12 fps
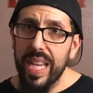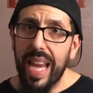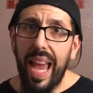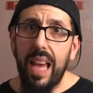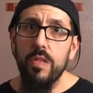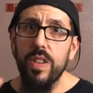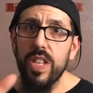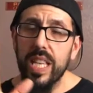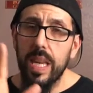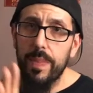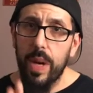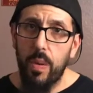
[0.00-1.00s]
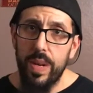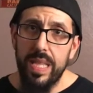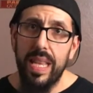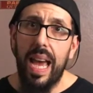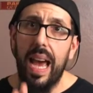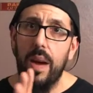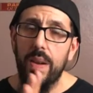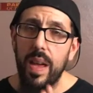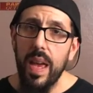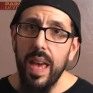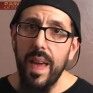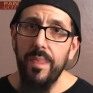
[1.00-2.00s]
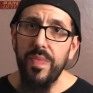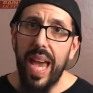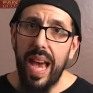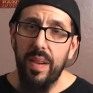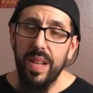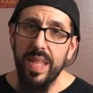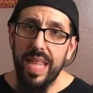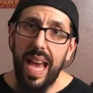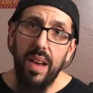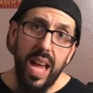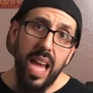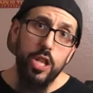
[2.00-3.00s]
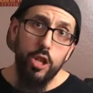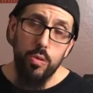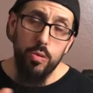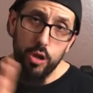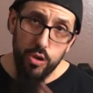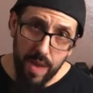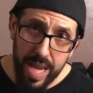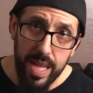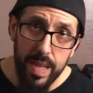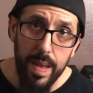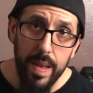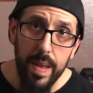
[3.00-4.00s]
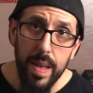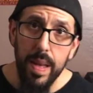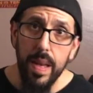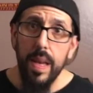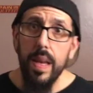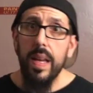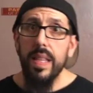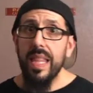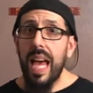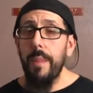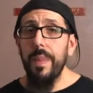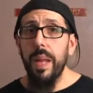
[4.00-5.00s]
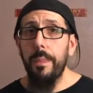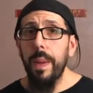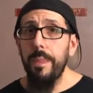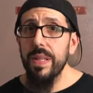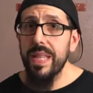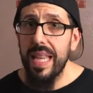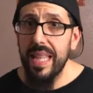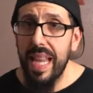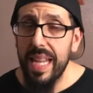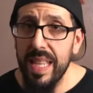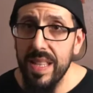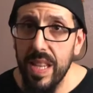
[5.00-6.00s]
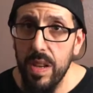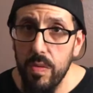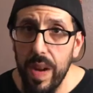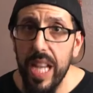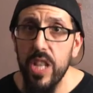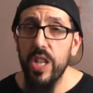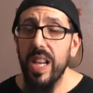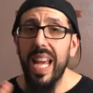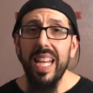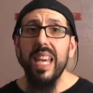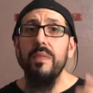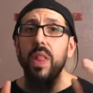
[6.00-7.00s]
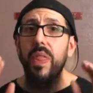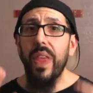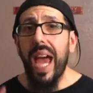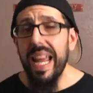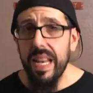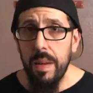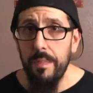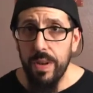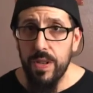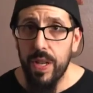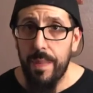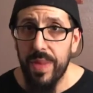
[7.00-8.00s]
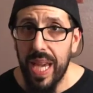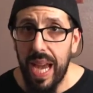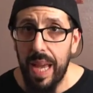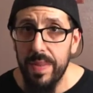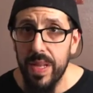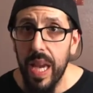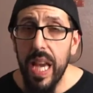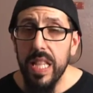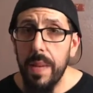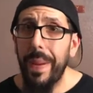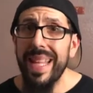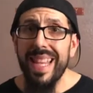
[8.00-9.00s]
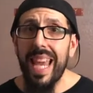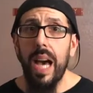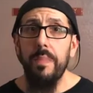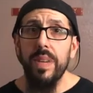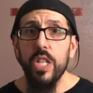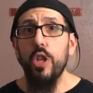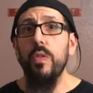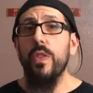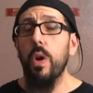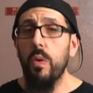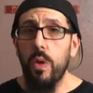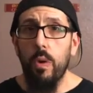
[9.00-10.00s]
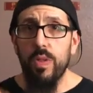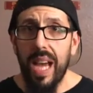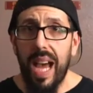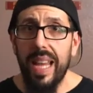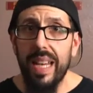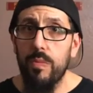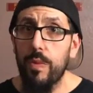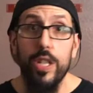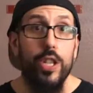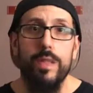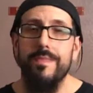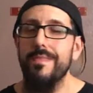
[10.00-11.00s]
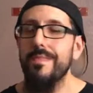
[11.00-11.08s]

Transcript: calories keep going down and down and down as you shrink. Not many people take that into consideration. And even that number sometimes, depending on how much you've yo-yo dieted, which